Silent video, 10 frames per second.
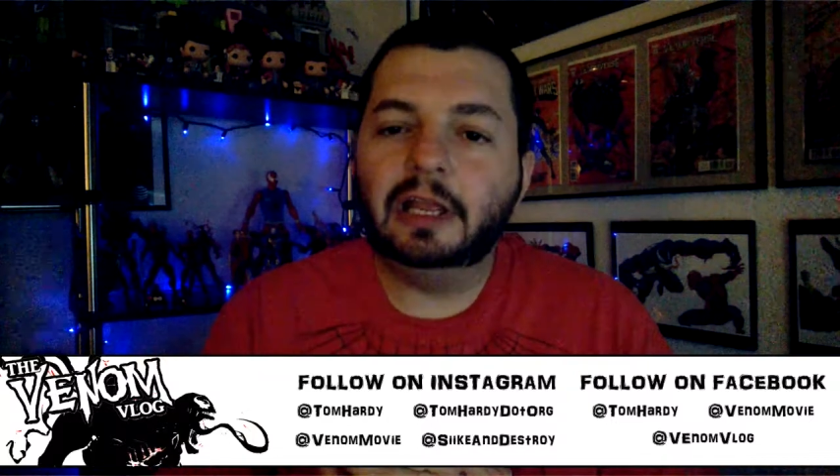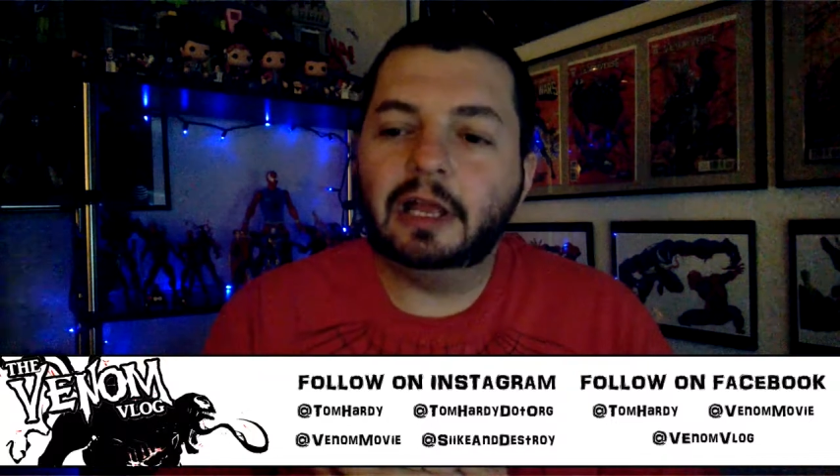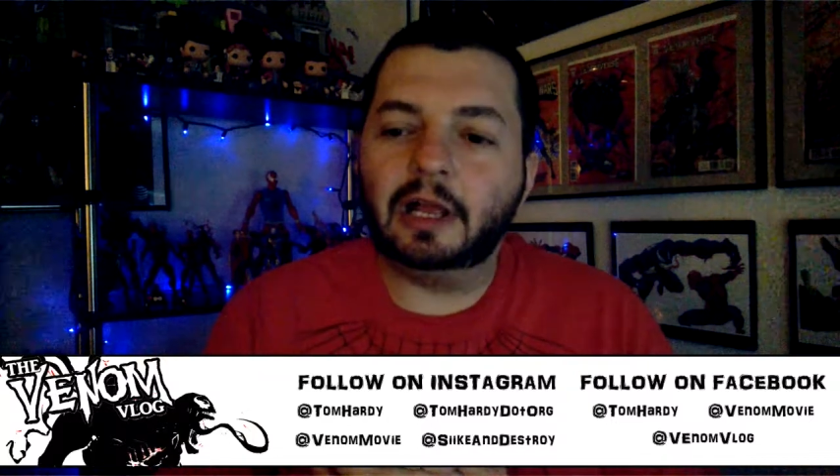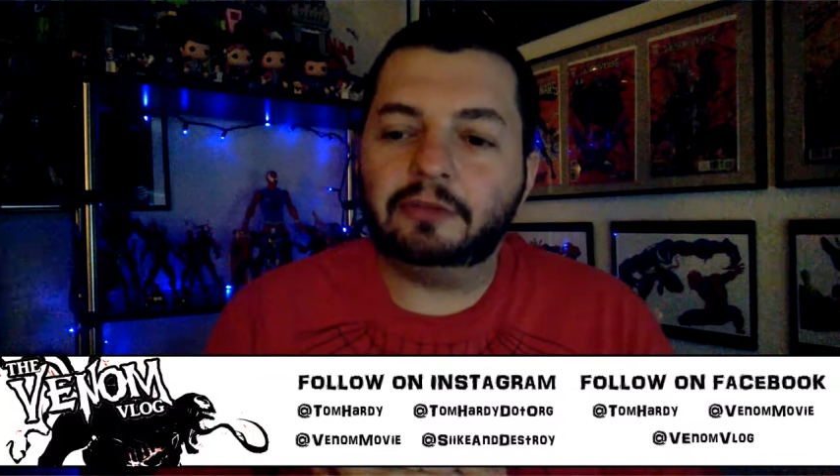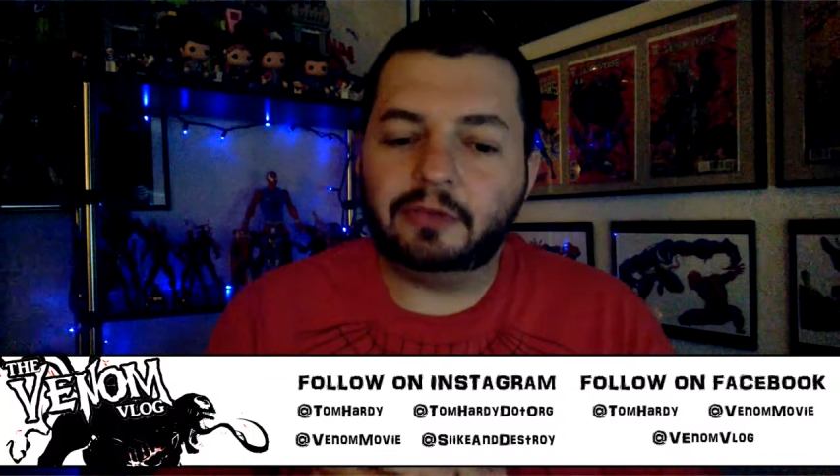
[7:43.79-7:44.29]

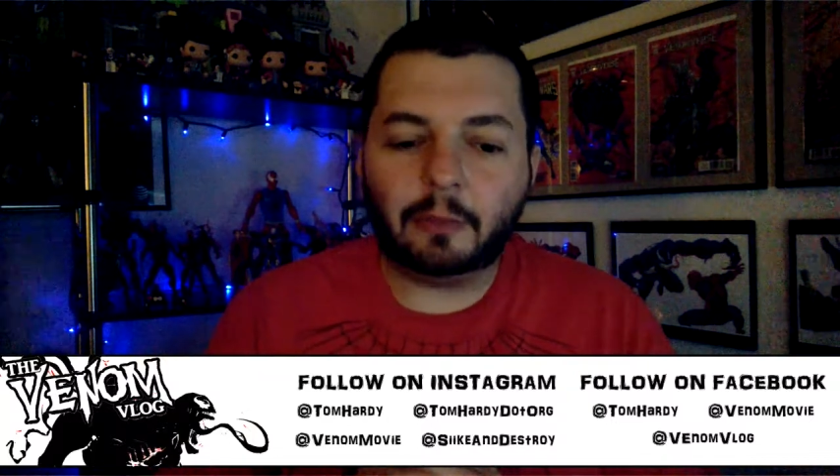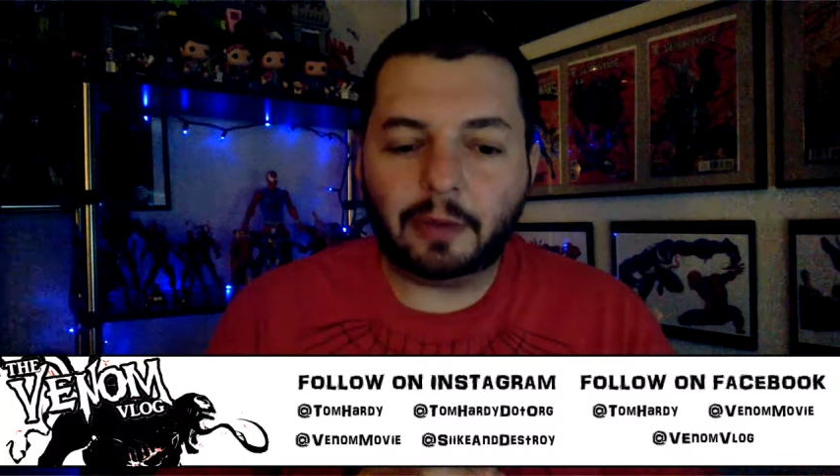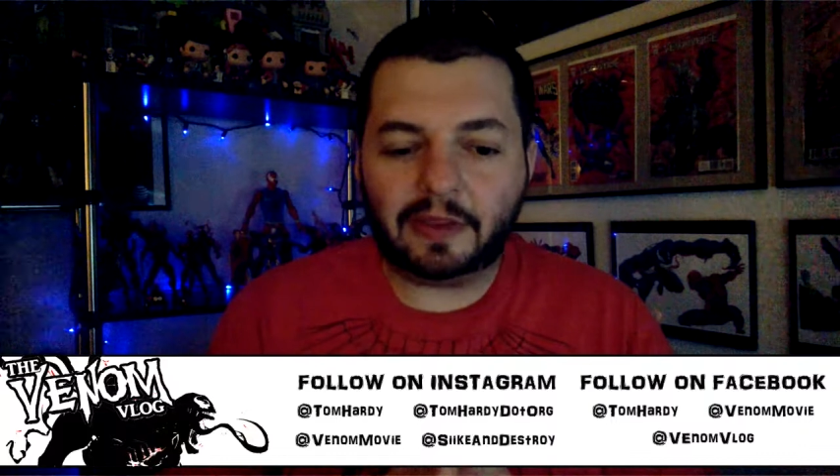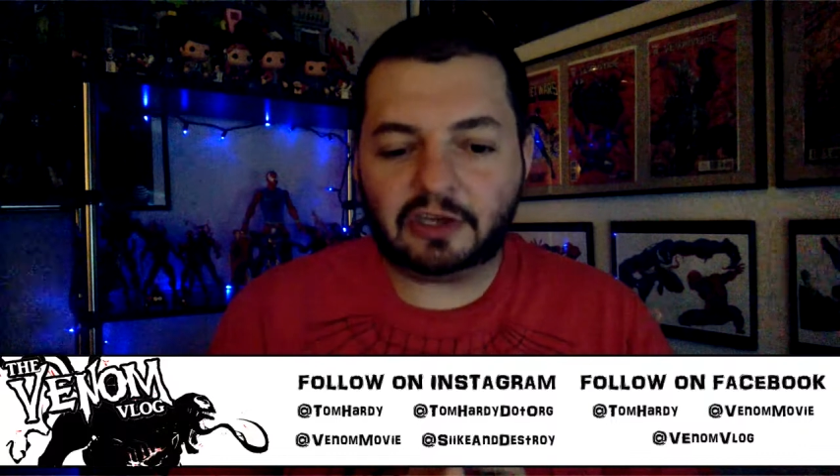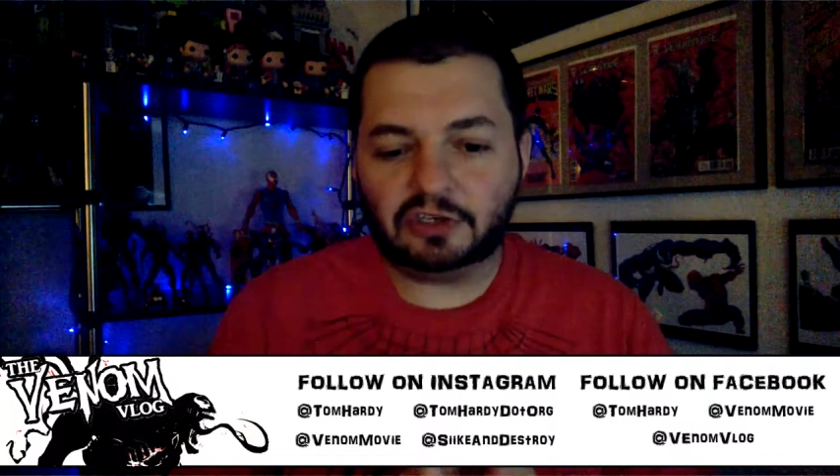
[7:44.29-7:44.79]
Uh, so that way
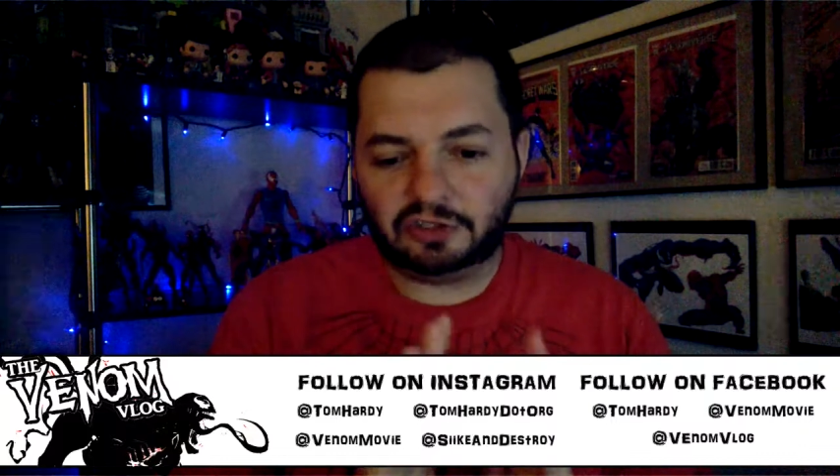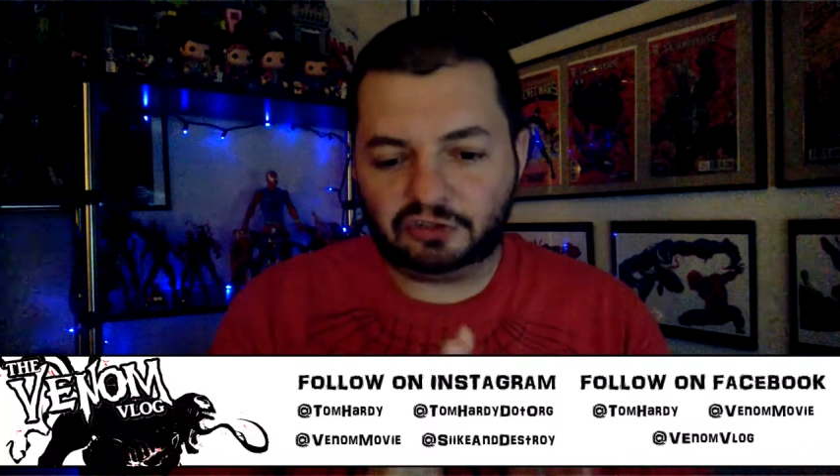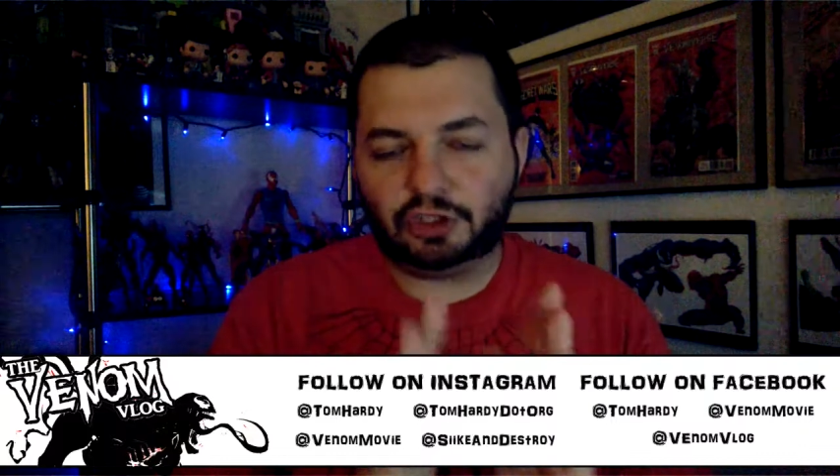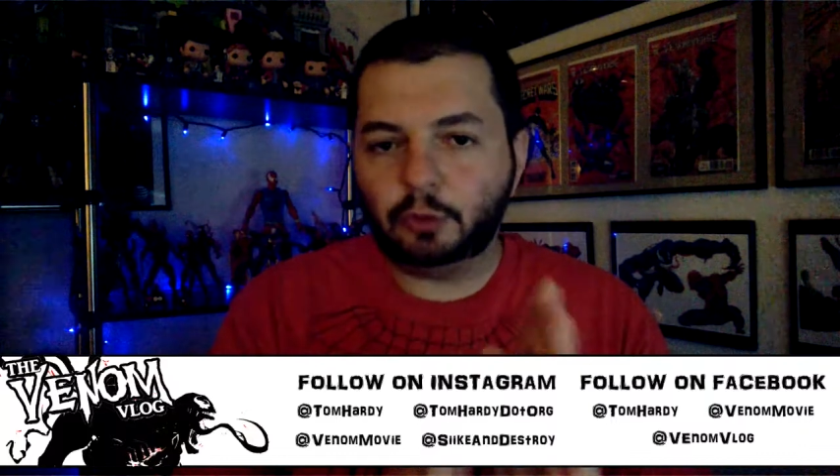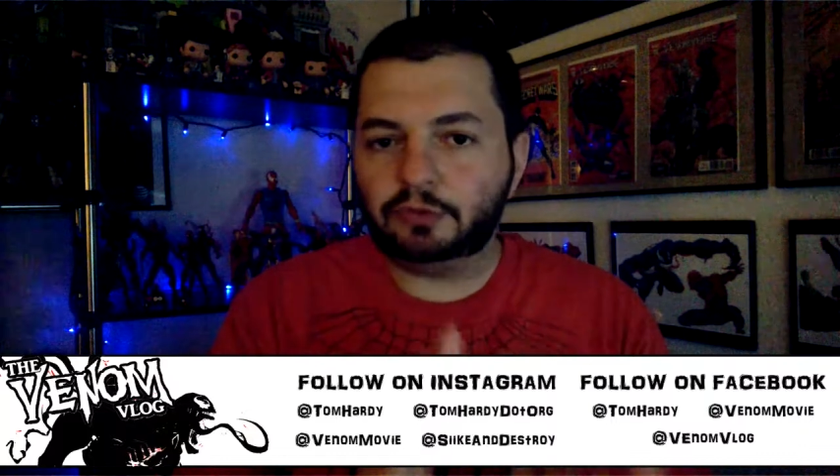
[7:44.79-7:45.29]
they can just
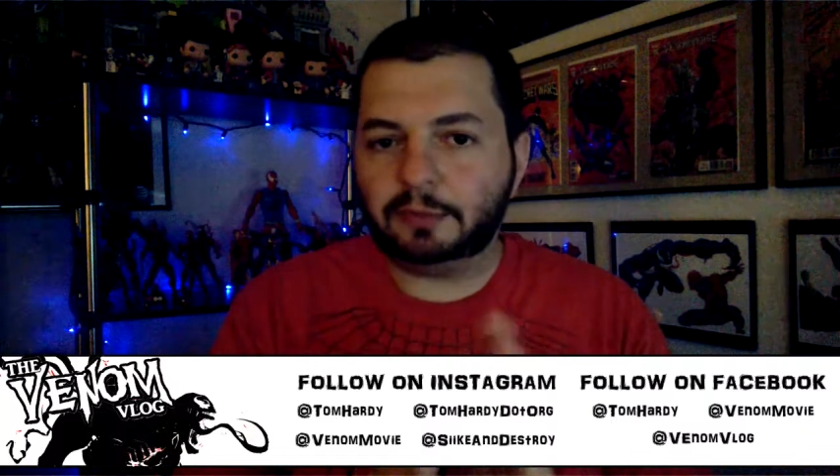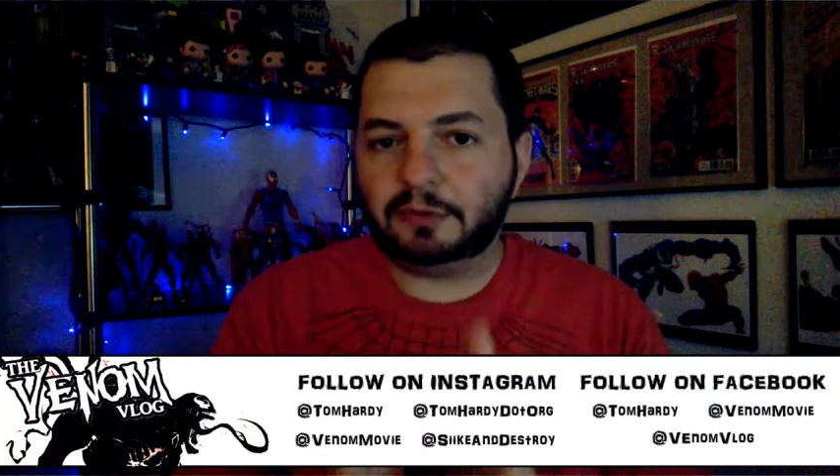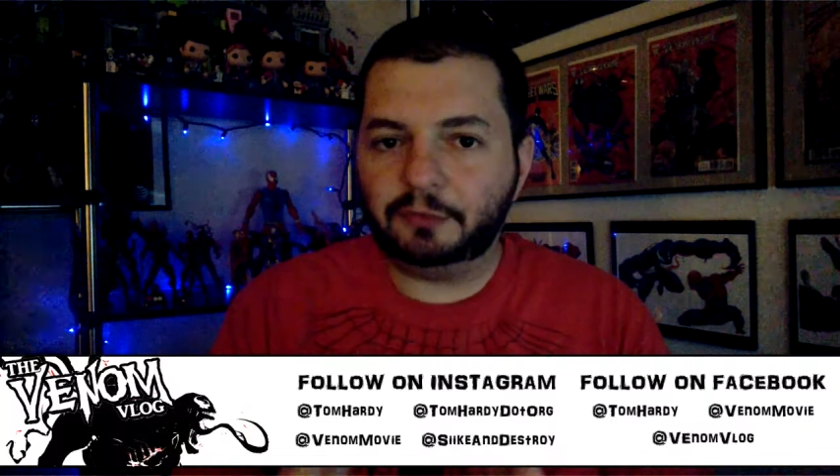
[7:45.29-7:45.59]
show some of the